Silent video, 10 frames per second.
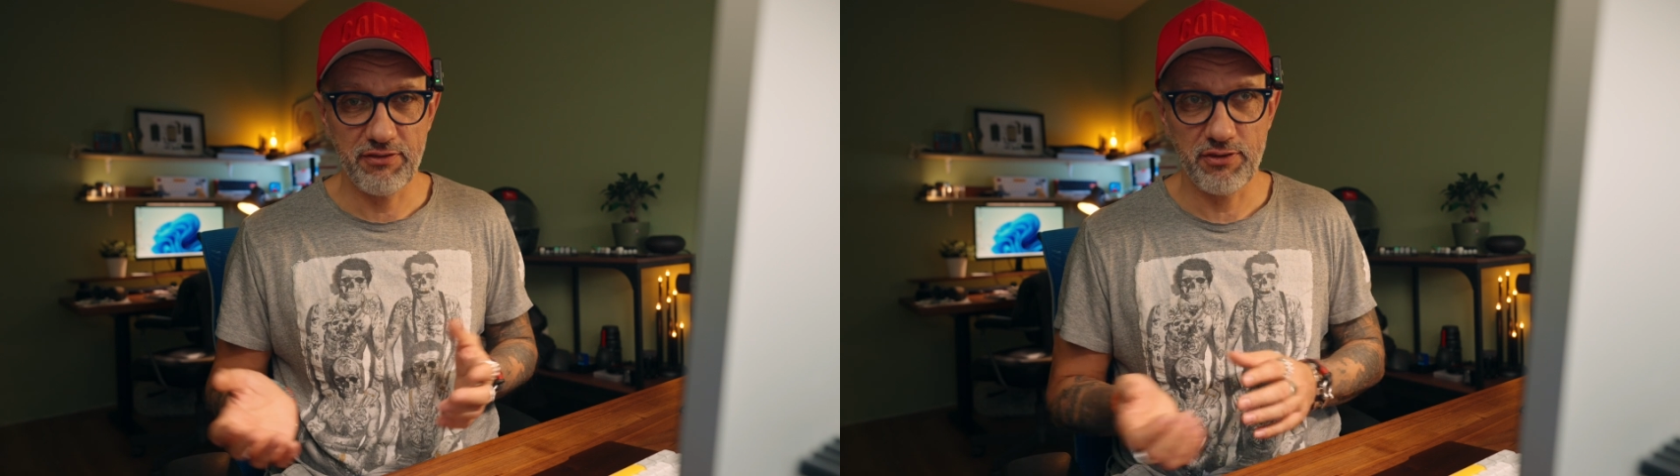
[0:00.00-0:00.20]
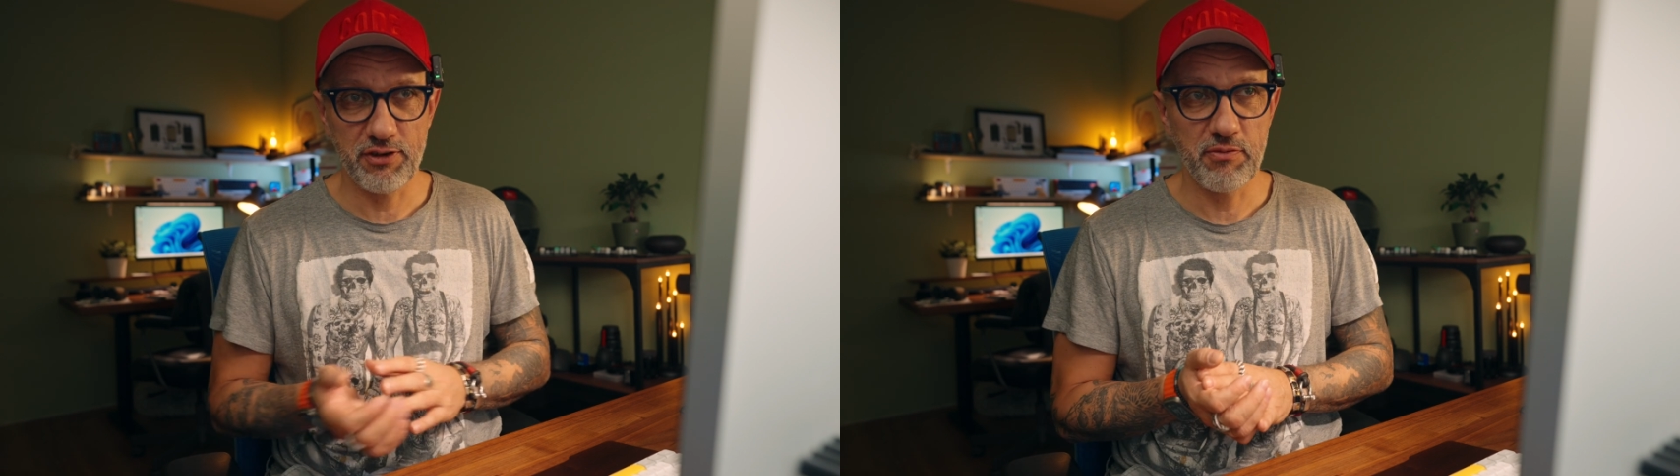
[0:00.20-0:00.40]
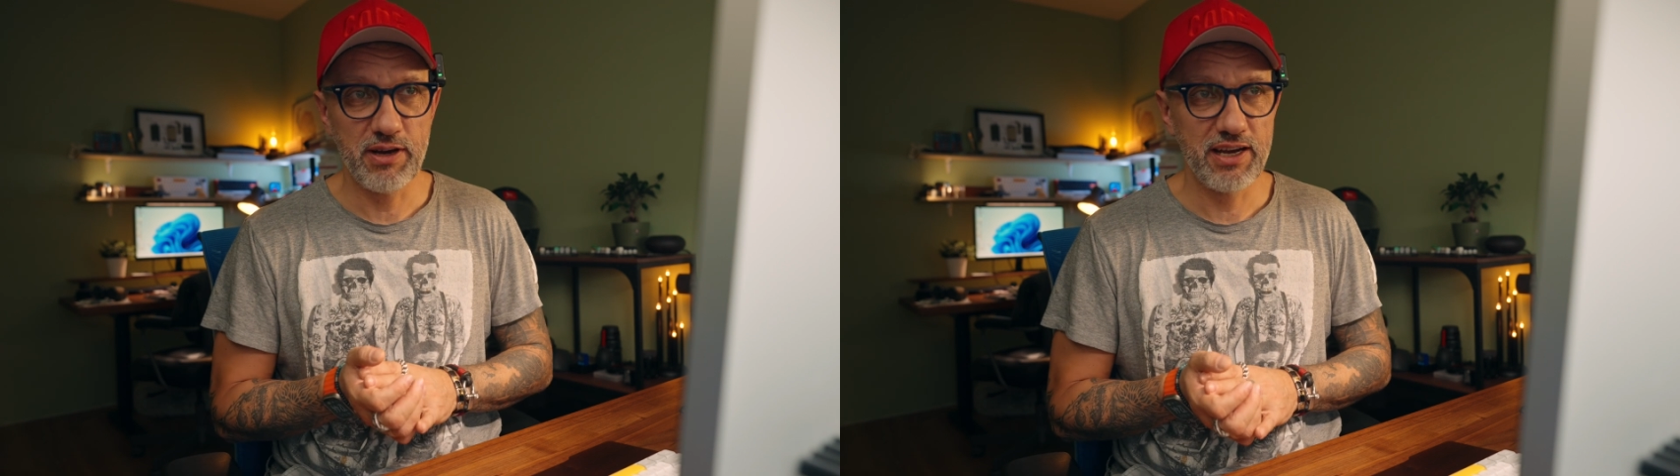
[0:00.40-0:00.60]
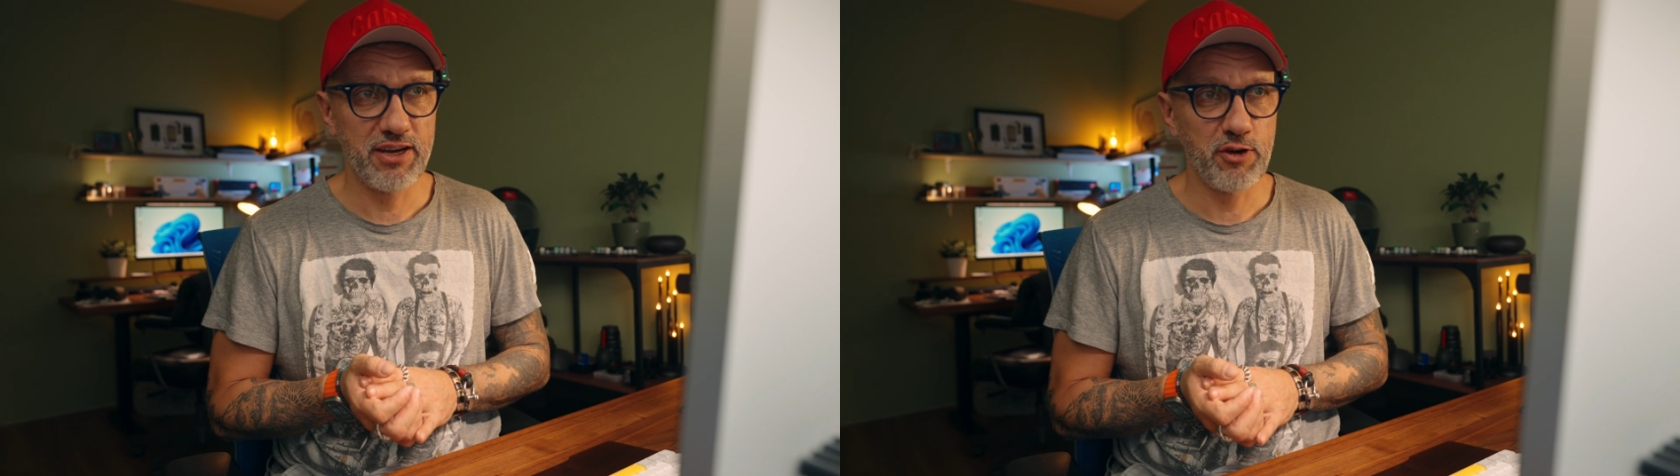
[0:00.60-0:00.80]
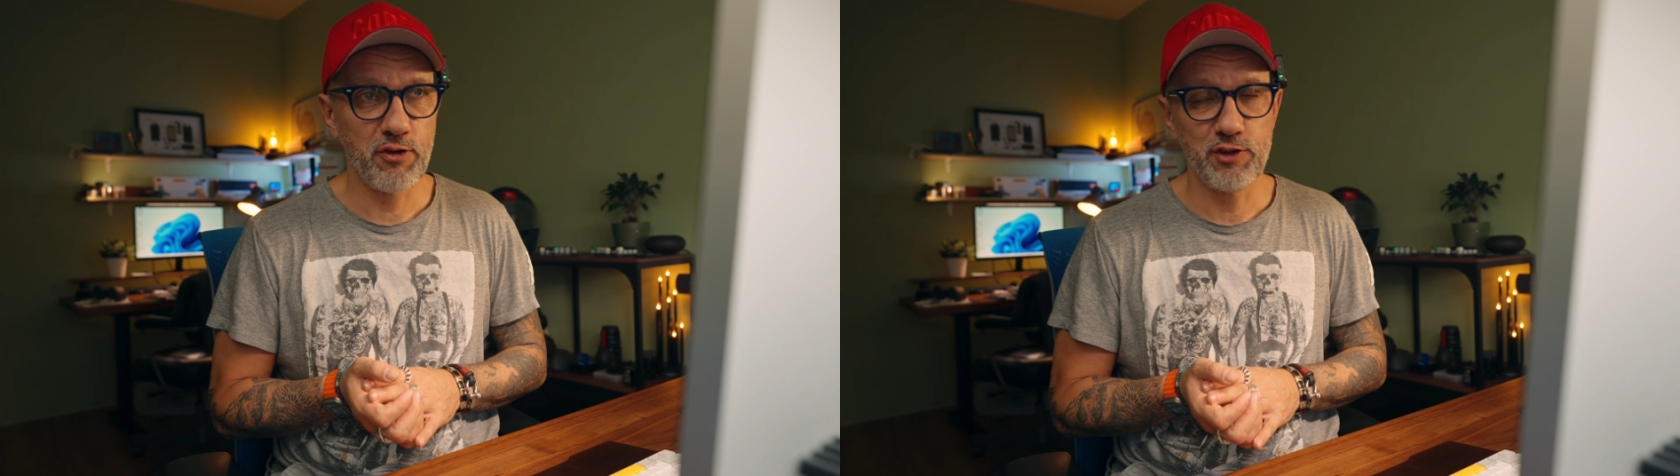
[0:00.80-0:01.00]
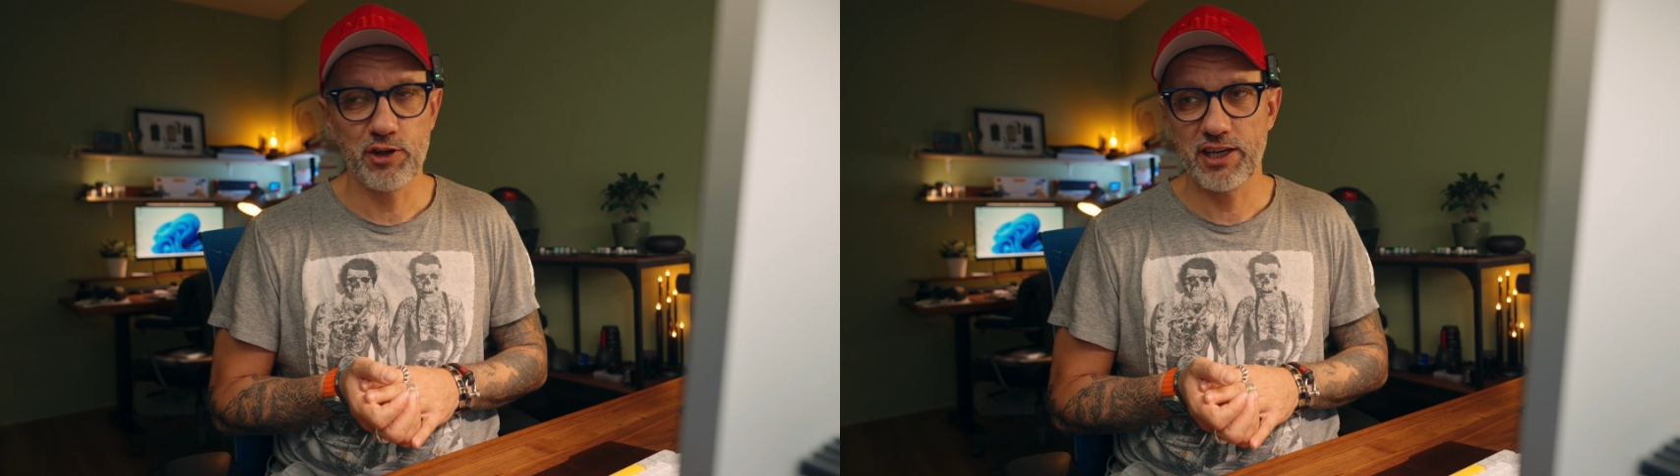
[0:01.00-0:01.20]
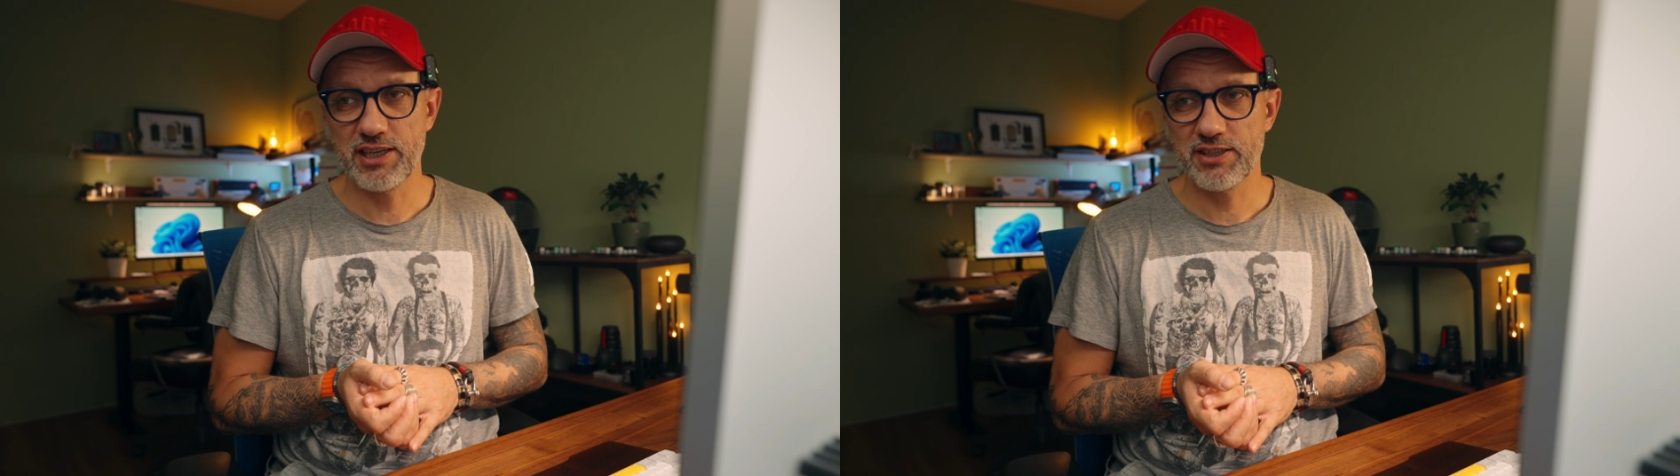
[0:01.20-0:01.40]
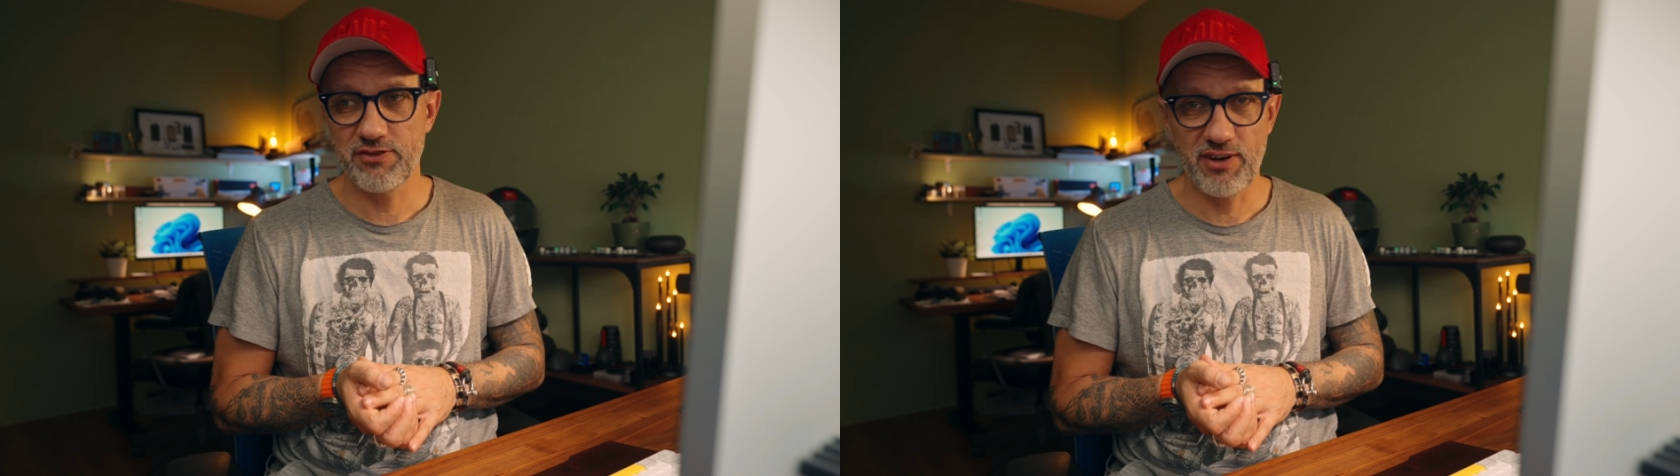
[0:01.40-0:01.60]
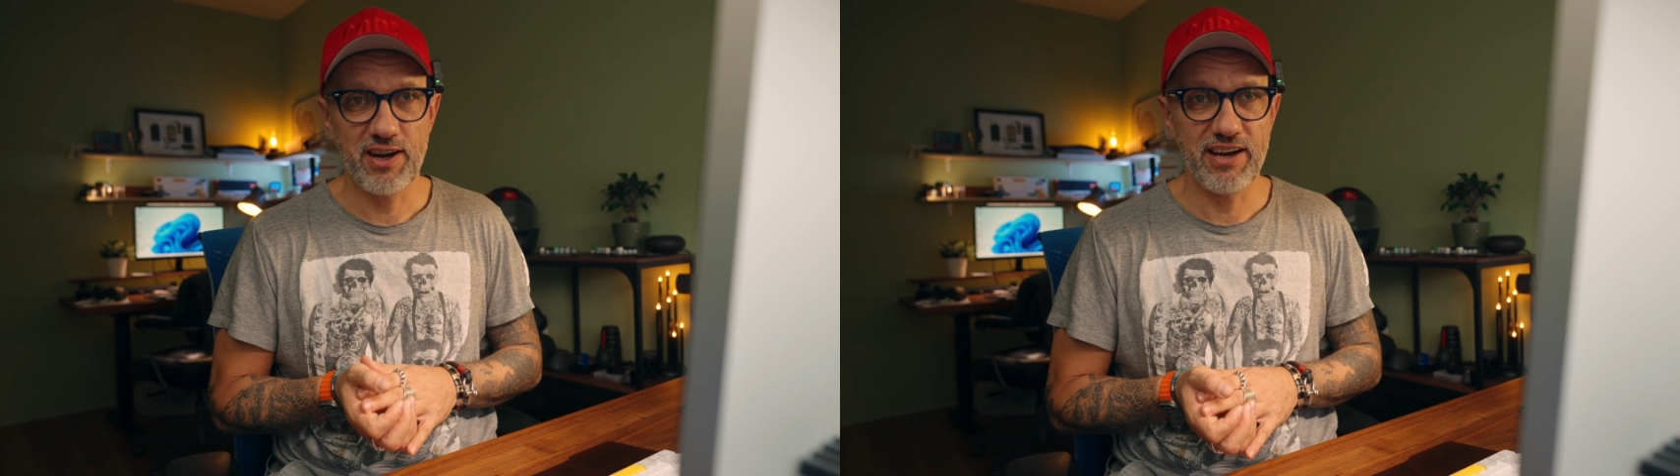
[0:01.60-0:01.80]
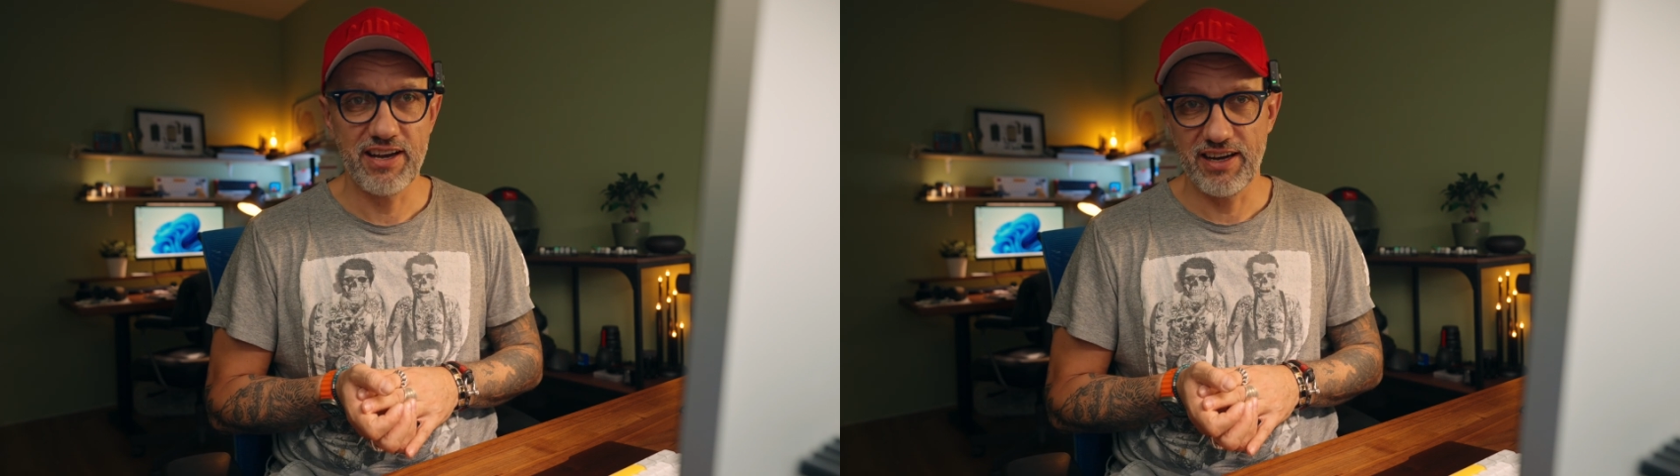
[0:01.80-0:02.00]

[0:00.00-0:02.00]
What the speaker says: for my coworkers why